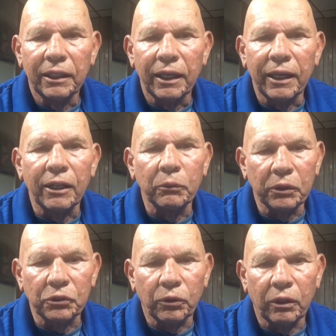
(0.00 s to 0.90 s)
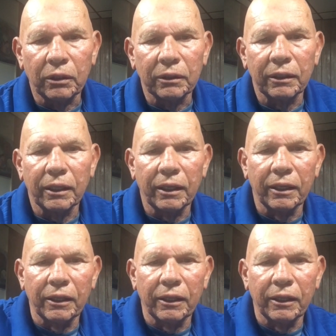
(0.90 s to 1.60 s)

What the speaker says: and I wish all a